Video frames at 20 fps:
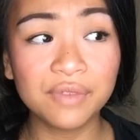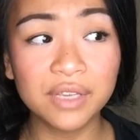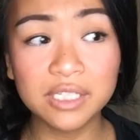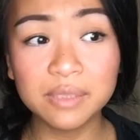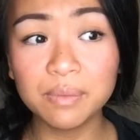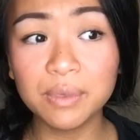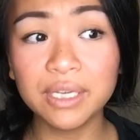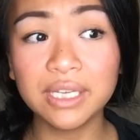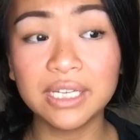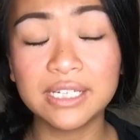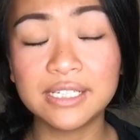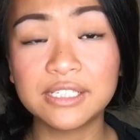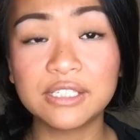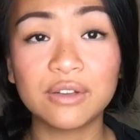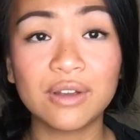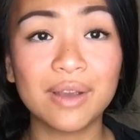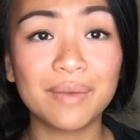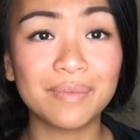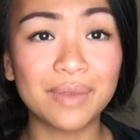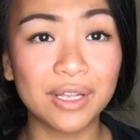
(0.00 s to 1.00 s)
Facebook and
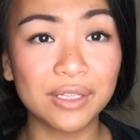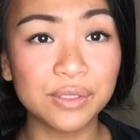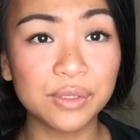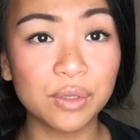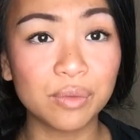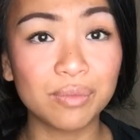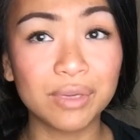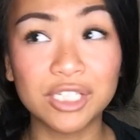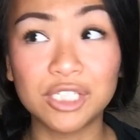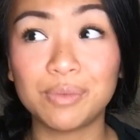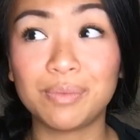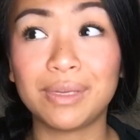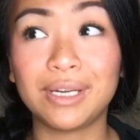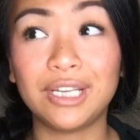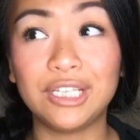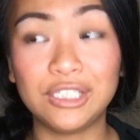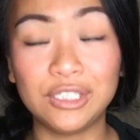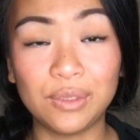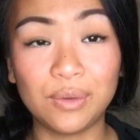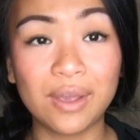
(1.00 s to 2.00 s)
Instagram, not so much, but
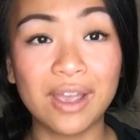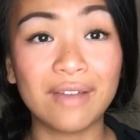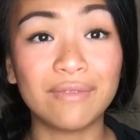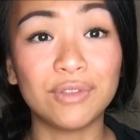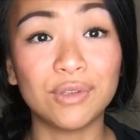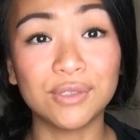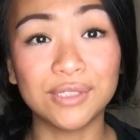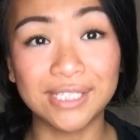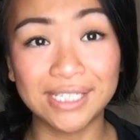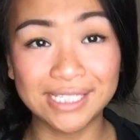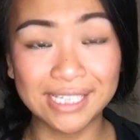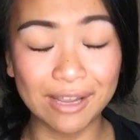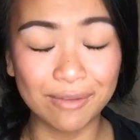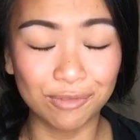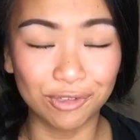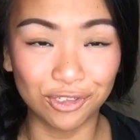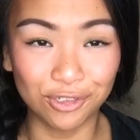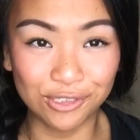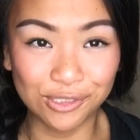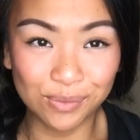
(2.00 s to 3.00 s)
I do have those linked down
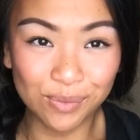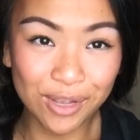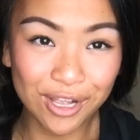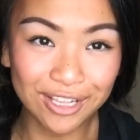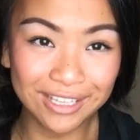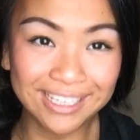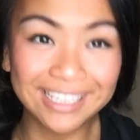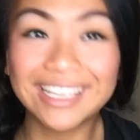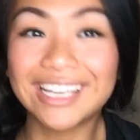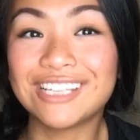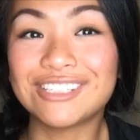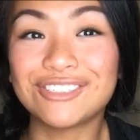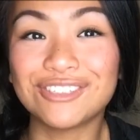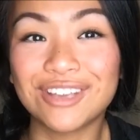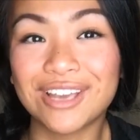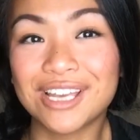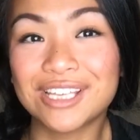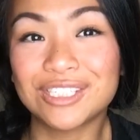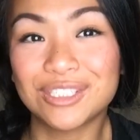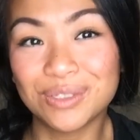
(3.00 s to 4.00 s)
below as well, in case
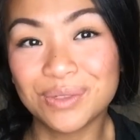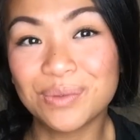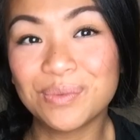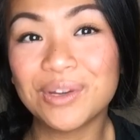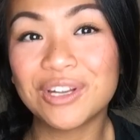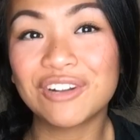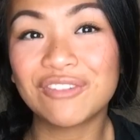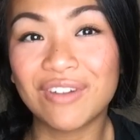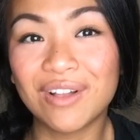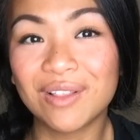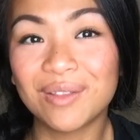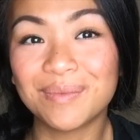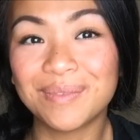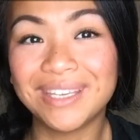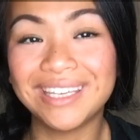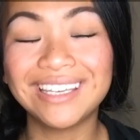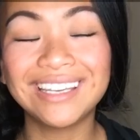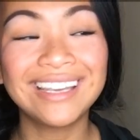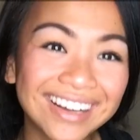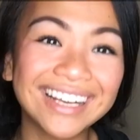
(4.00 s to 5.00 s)
you guys do want to follow
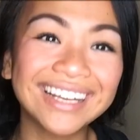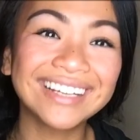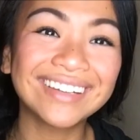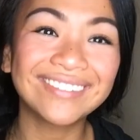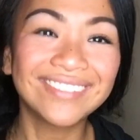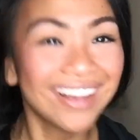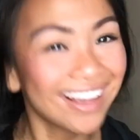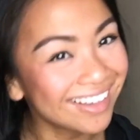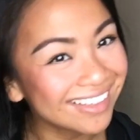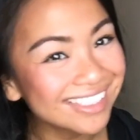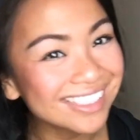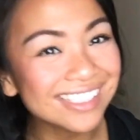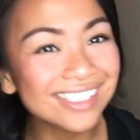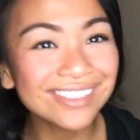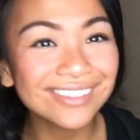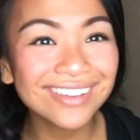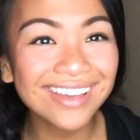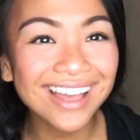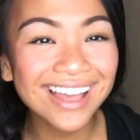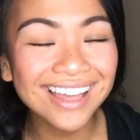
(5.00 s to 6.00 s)
me. Alright, well, I'll
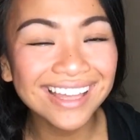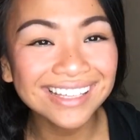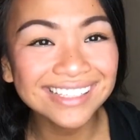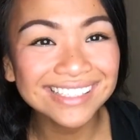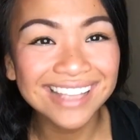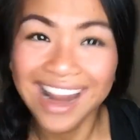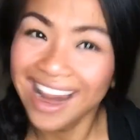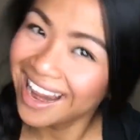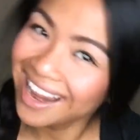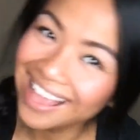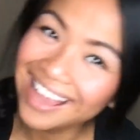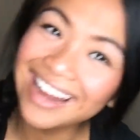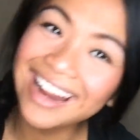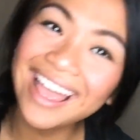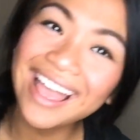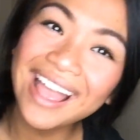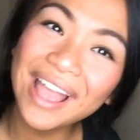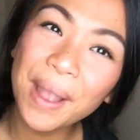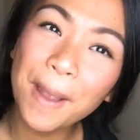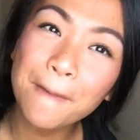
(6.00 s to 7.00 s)
see you guys
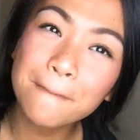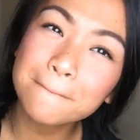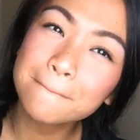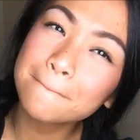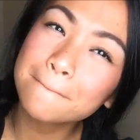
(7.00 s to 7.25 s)
later!